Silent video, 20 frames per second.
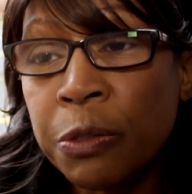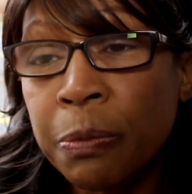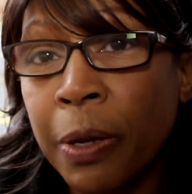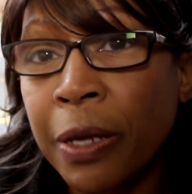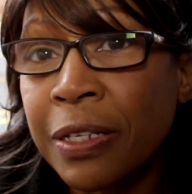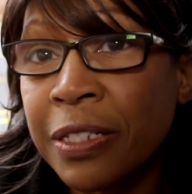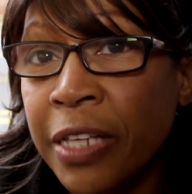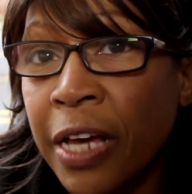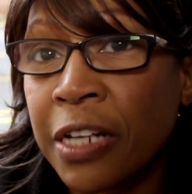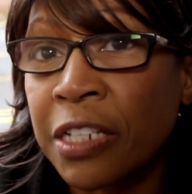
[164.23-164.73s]

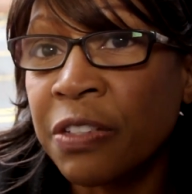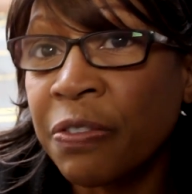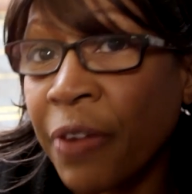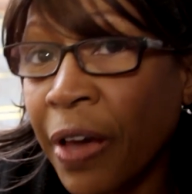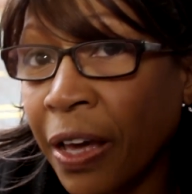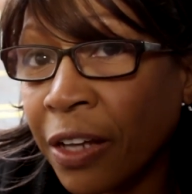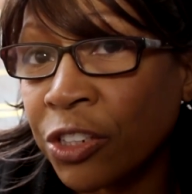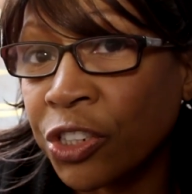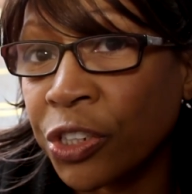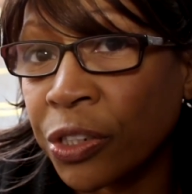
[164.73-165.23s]

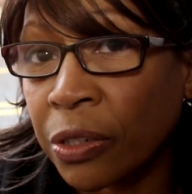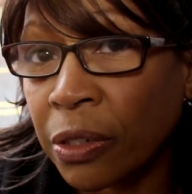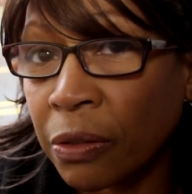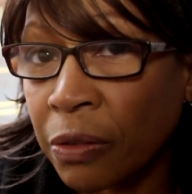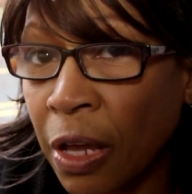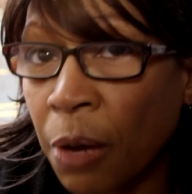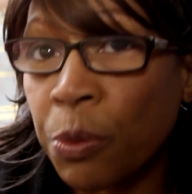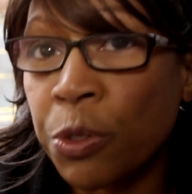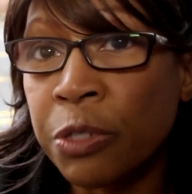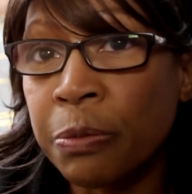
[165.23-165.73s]
satisfaction.
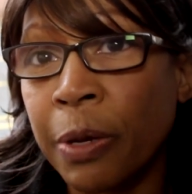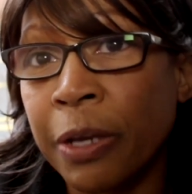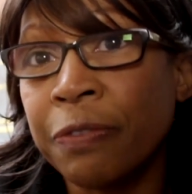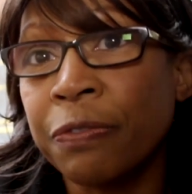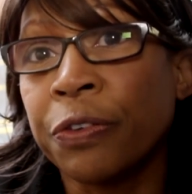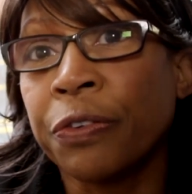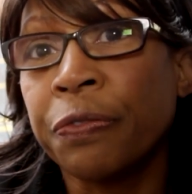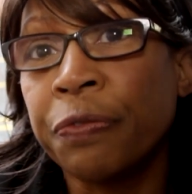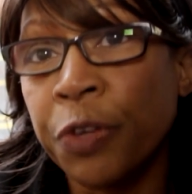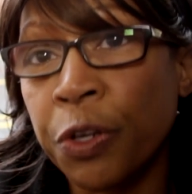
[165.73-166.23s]
That was my
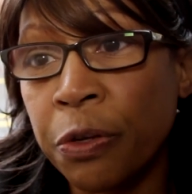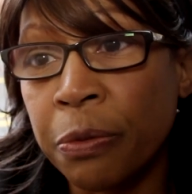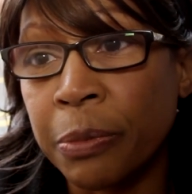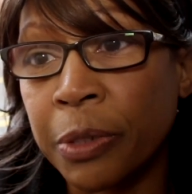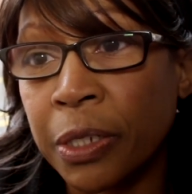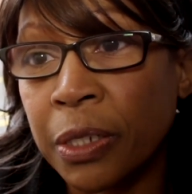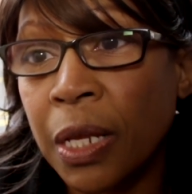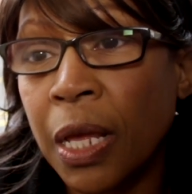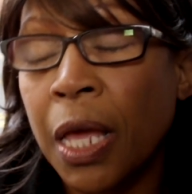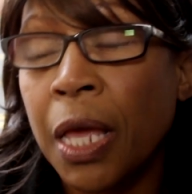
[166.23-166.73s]
fulfillment.